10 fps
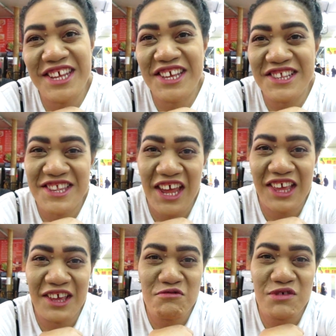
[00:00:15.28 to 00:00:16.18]
sneaky
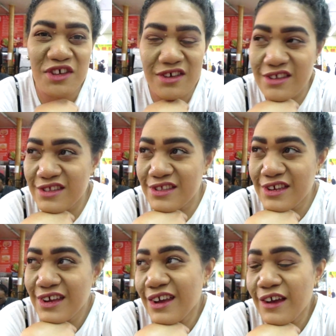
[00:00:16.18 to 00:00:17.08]
snacky because
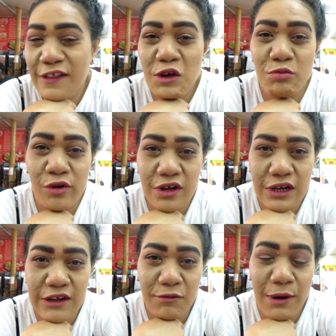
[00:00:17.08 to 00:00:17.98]
that
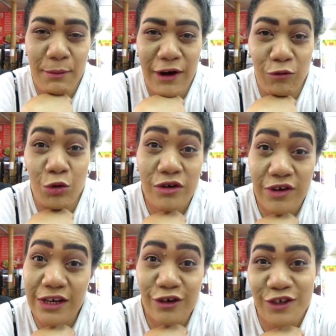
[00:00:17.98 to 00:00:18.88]
burger left my mouth
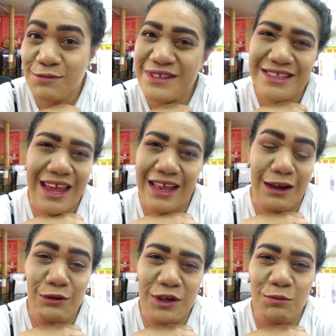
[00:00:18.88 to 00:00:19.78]
watery on Christmas day
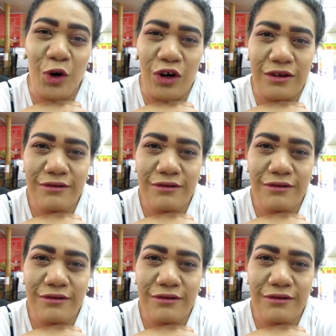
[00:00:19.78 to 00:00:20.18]
and I wanted more.